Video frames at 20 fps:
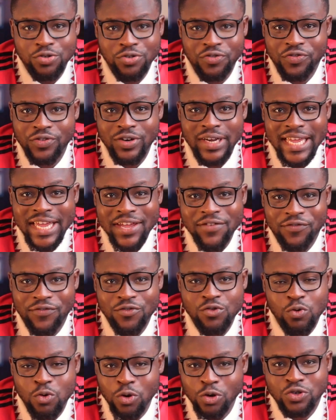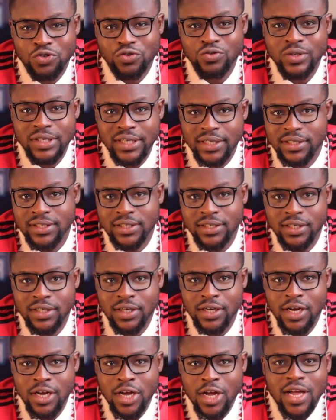do you feel if you go through this?
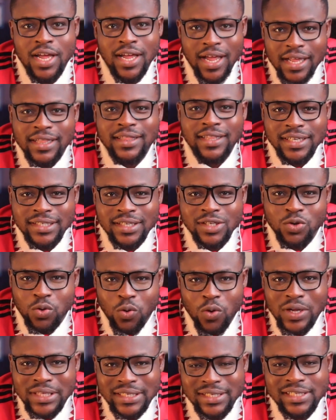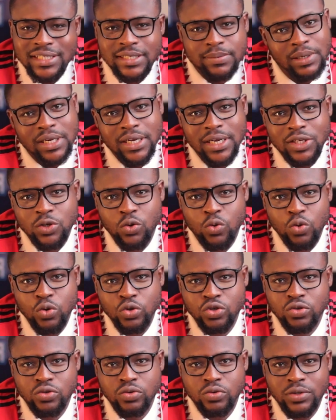This is what these players go
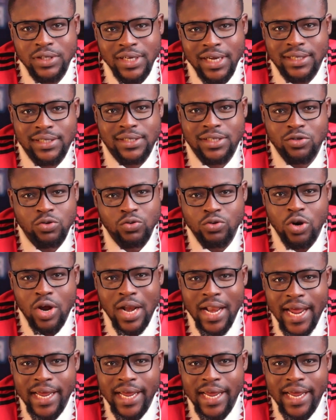through. Yes, you will not